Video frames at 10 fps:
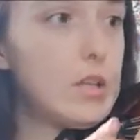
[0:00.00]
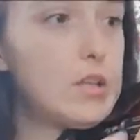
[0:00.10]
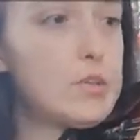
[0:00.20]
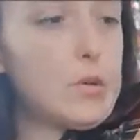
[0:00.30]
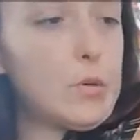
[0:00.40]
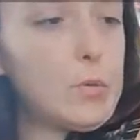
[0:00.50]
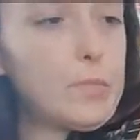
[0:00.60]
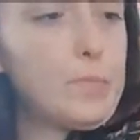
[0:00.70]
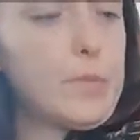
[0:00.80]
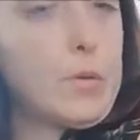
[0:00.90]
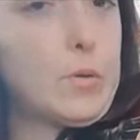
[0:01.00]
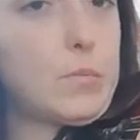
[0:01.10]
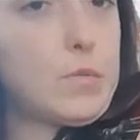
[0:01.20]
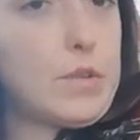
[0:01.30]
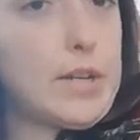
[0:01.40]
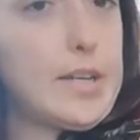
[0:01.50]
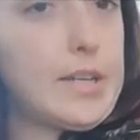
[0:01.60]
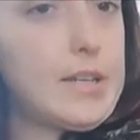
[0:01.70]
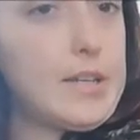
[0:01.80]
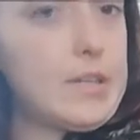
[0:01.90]
So when our
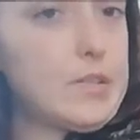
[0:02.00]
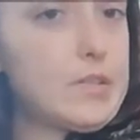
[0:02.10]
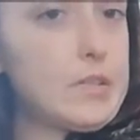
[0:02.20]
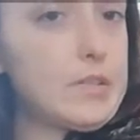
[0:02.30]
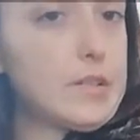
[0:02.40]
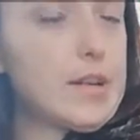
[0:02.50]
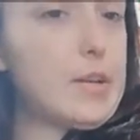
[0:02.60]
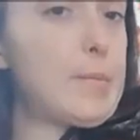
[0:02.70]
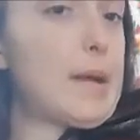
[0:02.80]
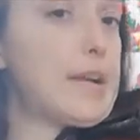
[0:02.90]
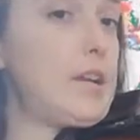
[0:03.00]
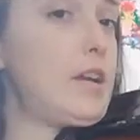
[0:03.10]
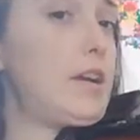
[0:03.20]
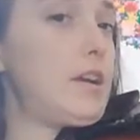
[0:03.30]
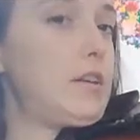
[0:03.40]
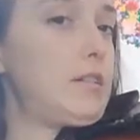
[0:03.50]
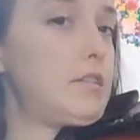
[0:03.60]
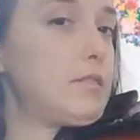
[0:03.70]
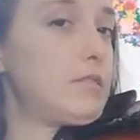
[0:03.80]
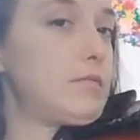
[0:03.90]
hand is kind of back here,
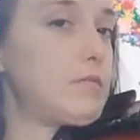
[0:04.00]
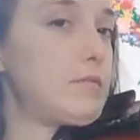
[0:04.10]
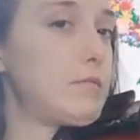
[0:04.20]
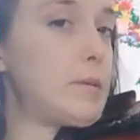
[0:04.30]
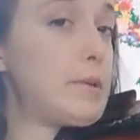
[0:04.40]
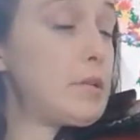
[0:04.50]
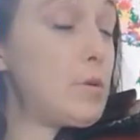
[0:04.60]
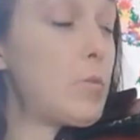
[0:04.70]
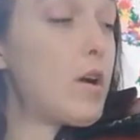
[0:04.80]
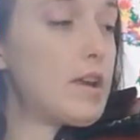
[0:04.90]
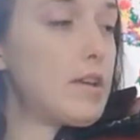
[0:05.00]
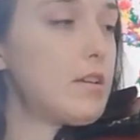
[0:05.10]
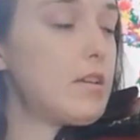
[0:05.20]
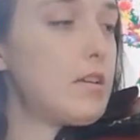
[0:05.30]
the way we don't want it,